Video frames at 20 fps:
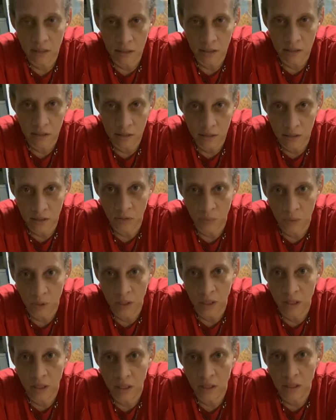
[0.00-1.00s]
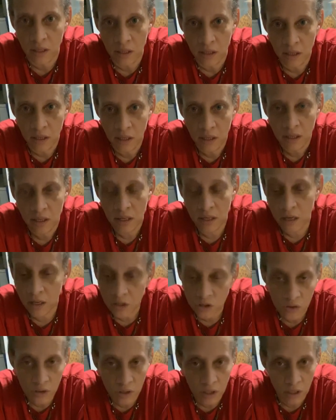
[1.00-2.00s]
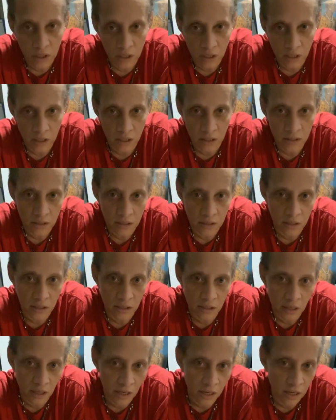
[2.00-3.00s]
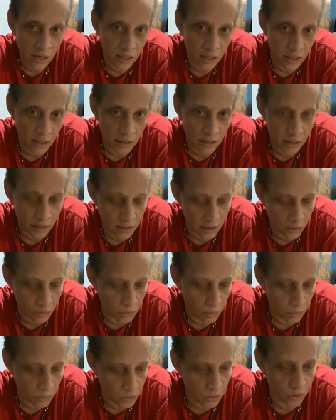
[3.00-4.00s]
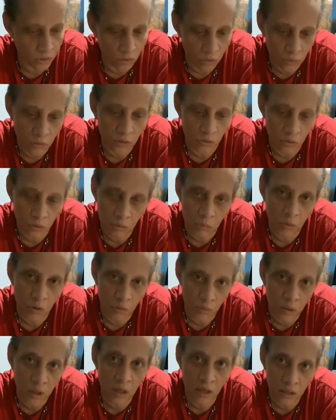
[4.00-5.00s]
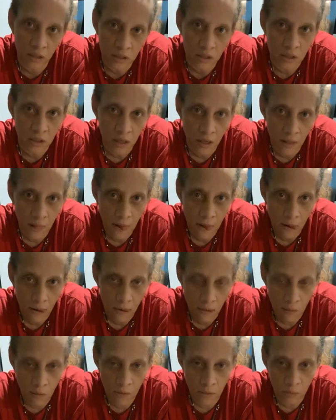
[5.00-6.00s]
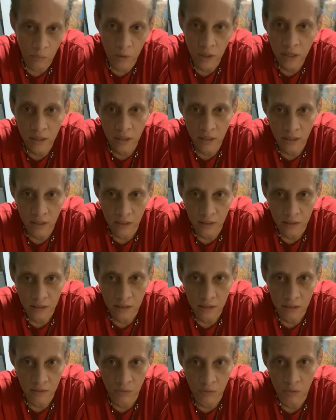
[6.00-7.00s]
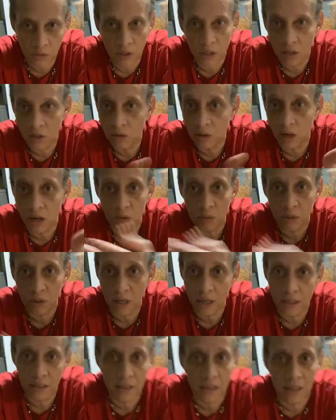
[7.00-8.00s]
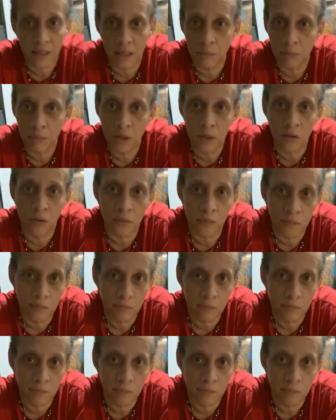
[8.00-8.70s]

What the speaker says: I did a reading yesterday and today, and I think that's what I'm going to start doing more readings on the weekends. If you think you guys would like that, let me know.